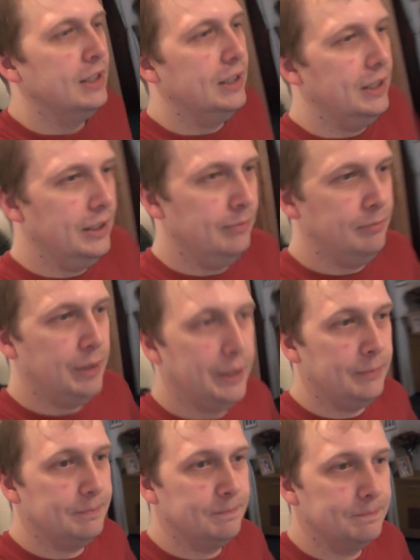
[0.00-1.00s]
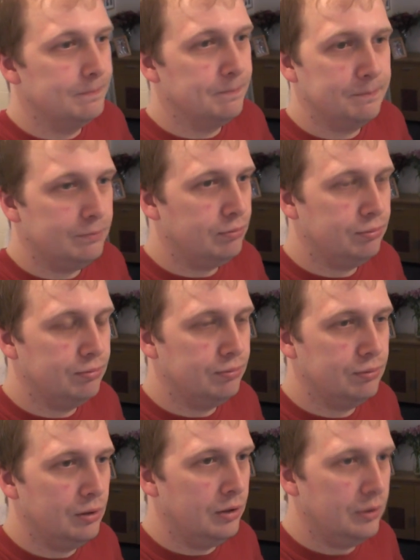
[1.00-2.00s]
But
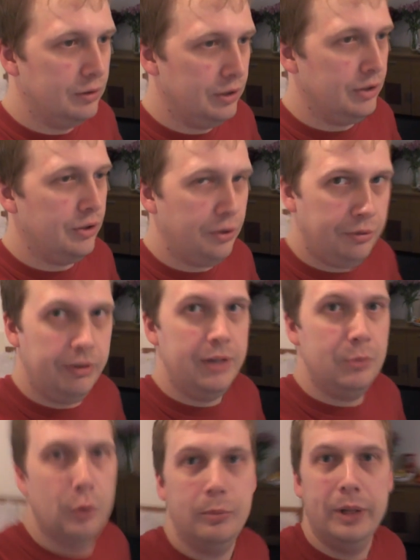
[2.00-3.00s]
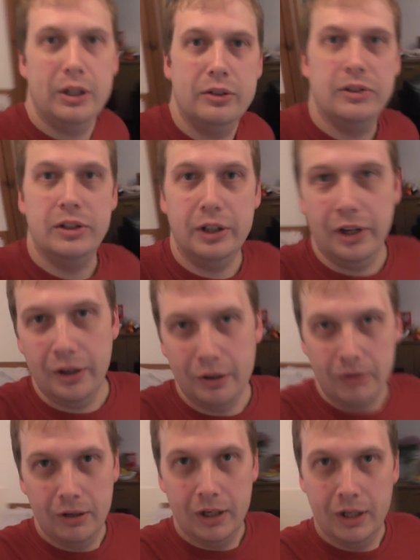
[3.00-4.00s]
just 3 more meals to
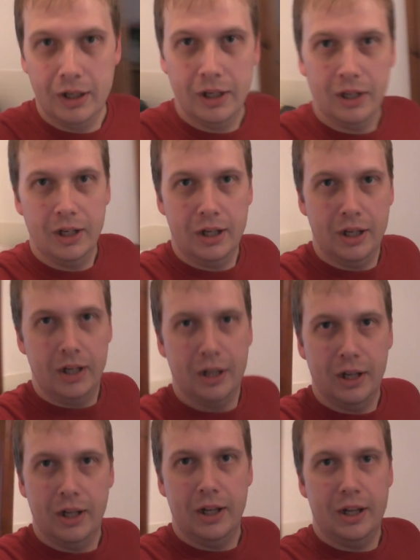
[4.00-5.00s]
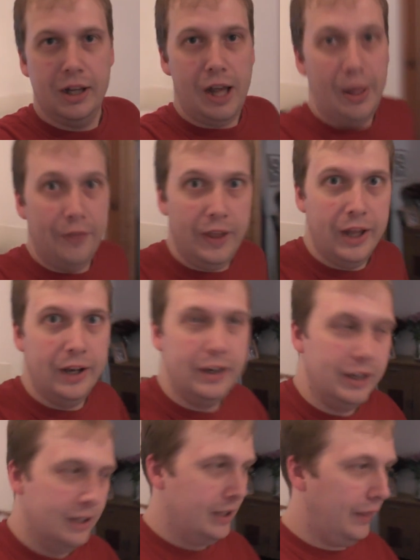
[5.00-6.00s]
go, and
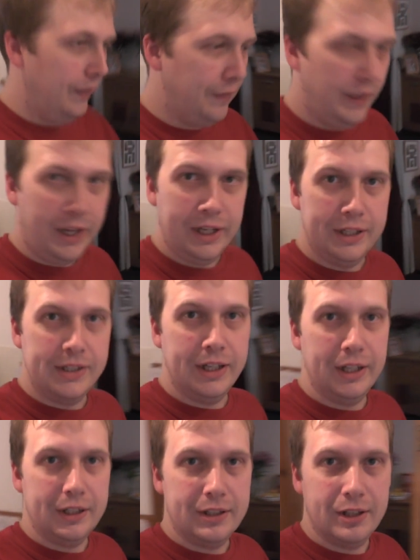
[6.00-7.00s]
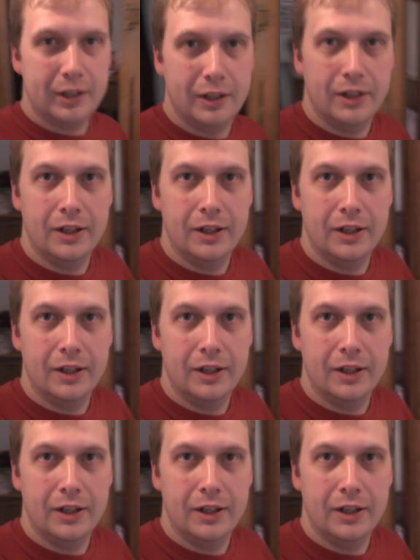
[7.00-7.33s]
then that is it.